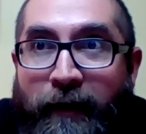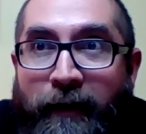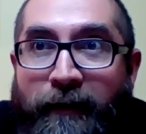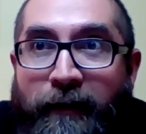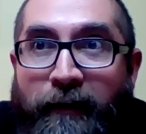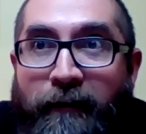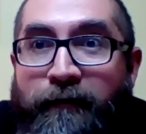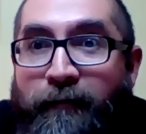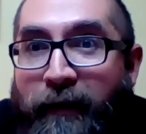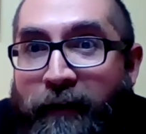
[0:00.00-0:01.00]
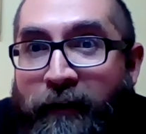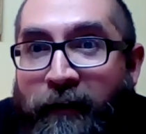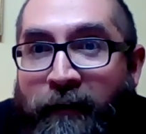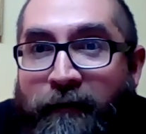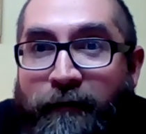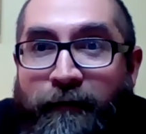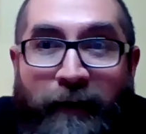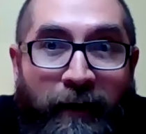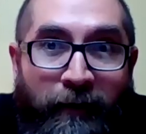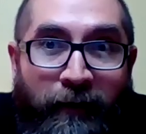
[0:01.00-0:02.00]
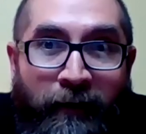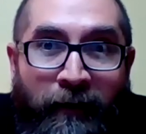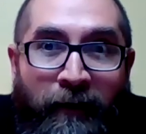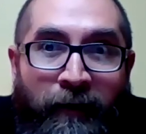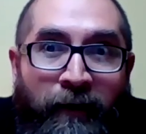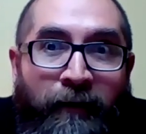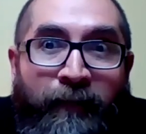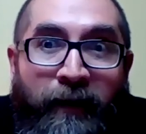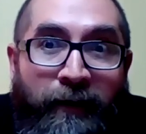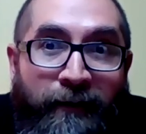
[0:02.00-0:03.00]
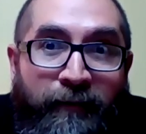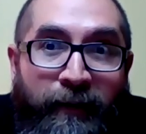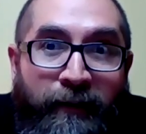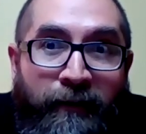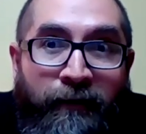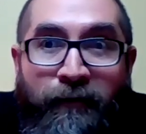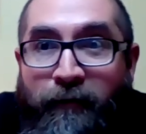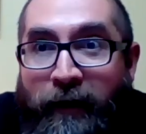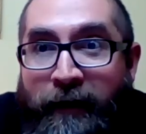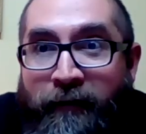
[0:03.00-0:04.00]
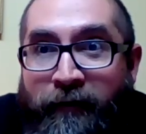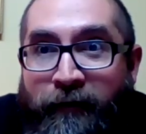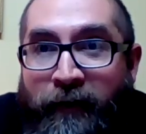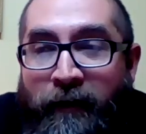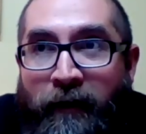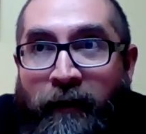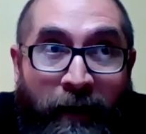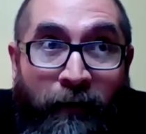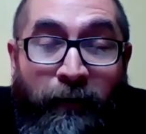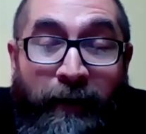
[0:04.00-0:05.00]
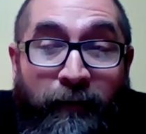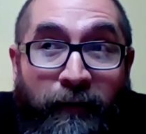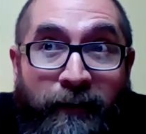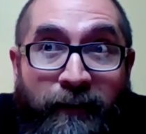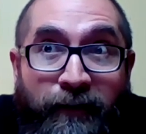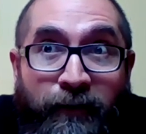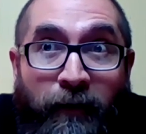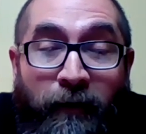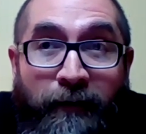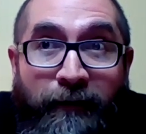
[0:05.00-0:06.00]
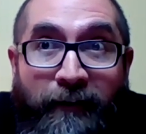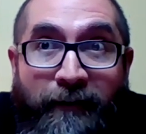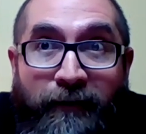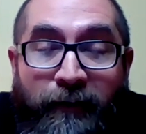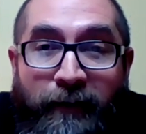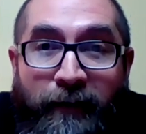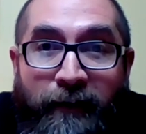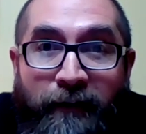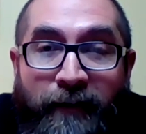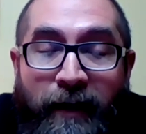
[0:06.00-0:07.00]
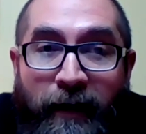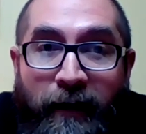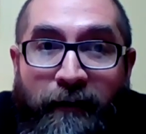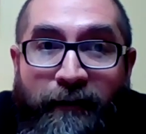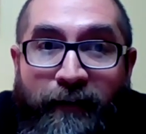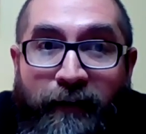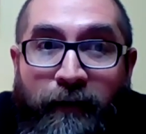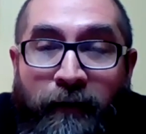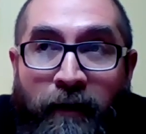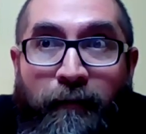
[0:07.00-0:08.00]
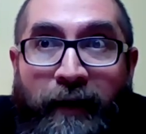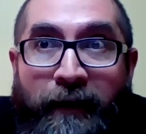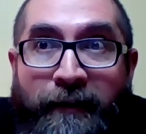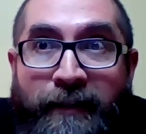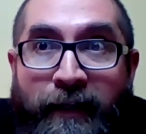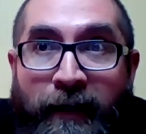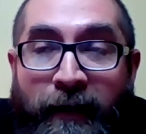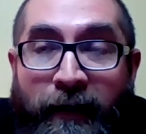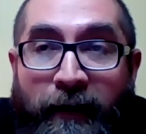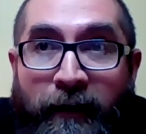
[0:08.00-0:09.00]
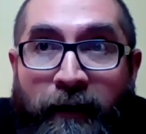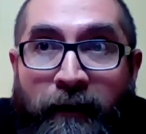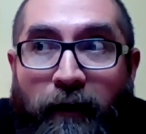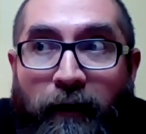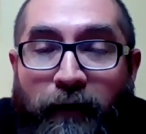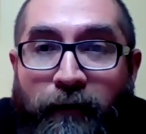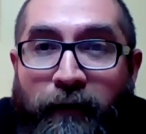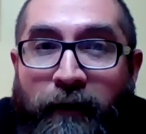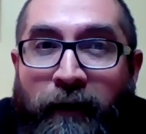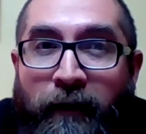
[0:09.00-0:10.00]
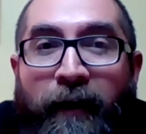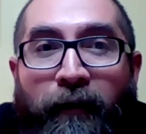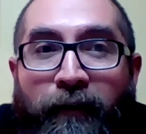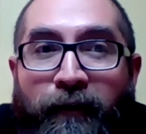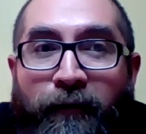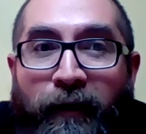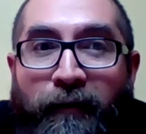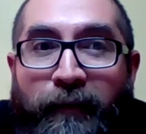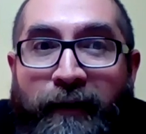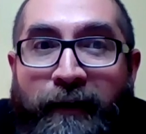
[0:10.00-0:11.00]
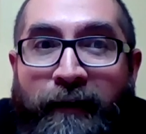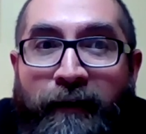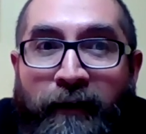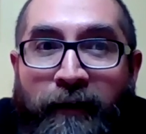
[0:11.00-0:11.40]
that of mother, father, husband, wife. How are we able to do all of these different things and still maintain our own health and well-being?